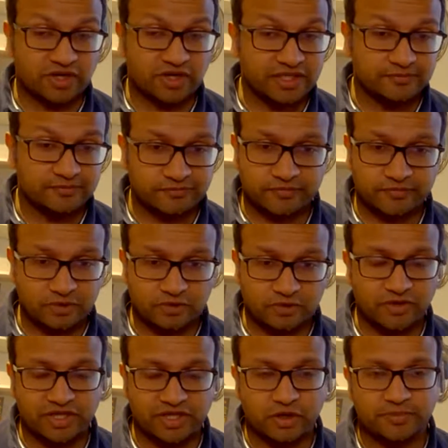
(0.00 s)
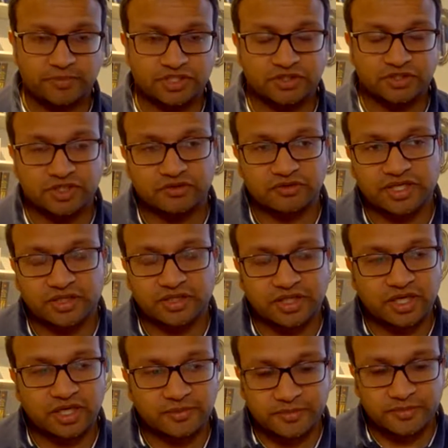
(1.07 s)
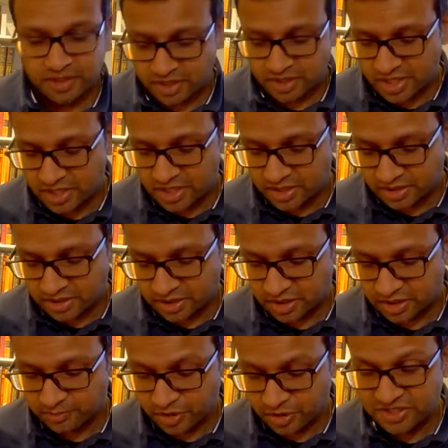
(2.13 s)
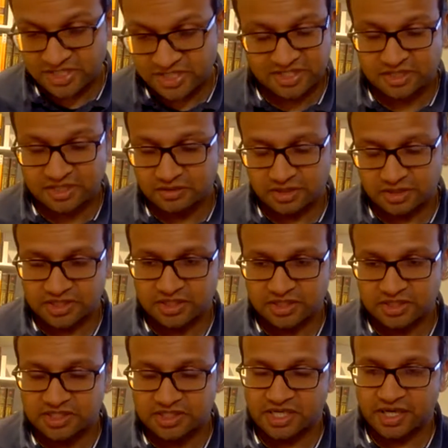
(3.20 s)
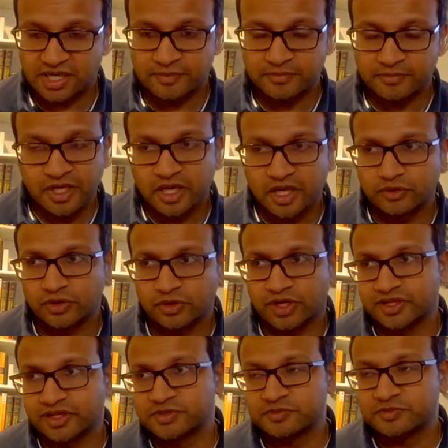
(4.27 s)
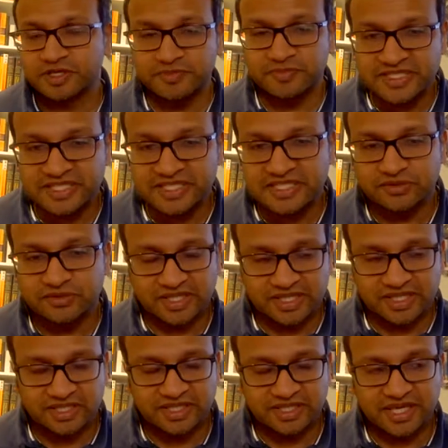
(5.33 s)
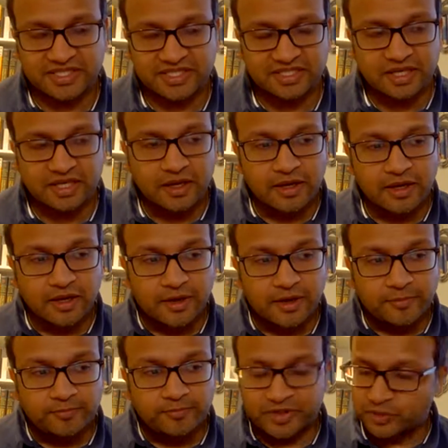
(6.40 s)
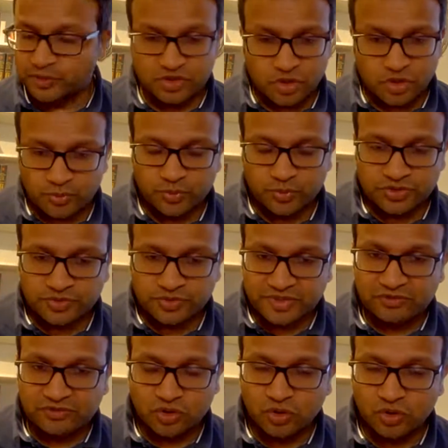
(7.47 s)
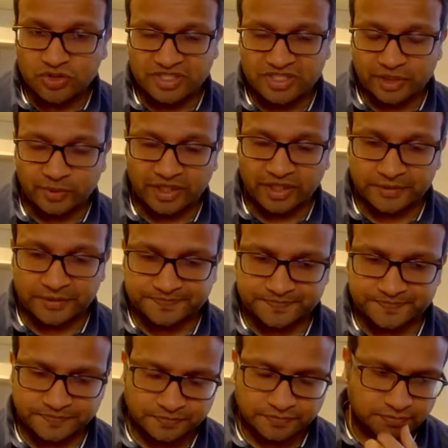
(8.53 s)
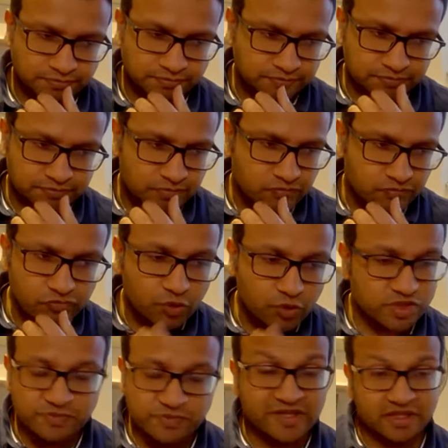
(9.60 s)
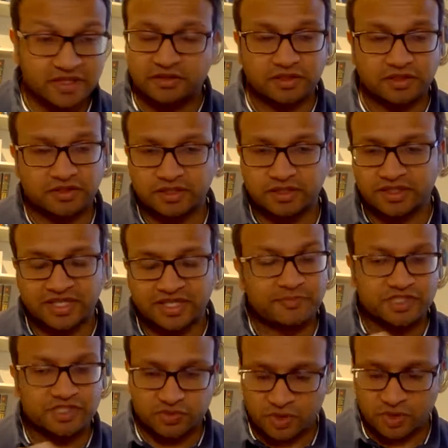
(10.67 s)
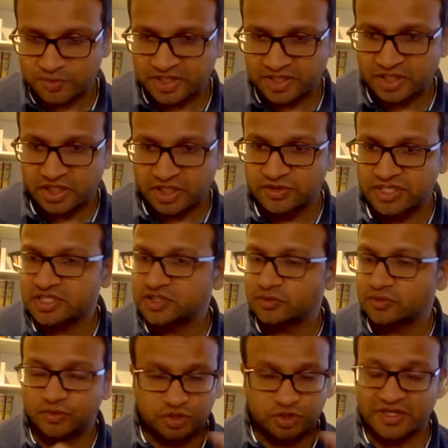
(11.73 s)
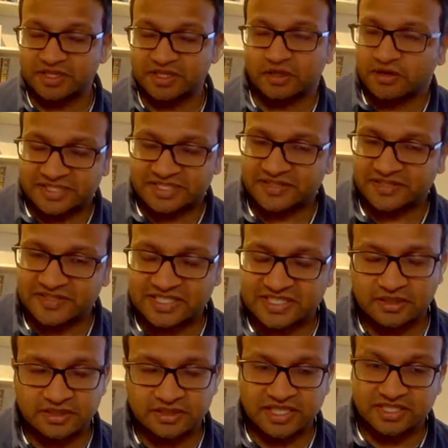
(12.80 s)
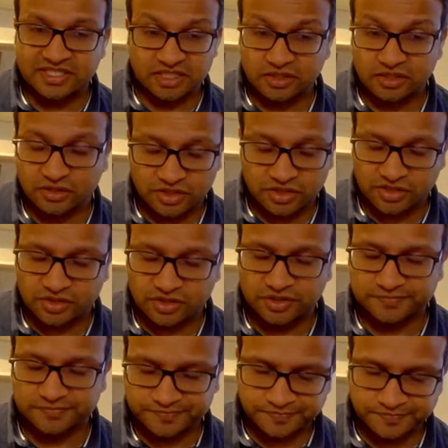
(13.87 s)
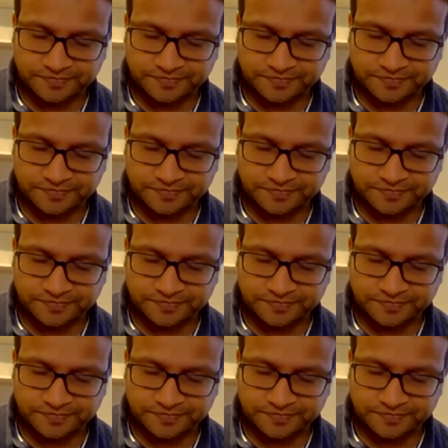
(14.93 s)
Great opportunity, great kind of process. Didn't require them to be admitted or anything like that, but it wasn't being recorded anywhere, which meant that the episodes weren't being coded, which meant our activity data didn't look as good.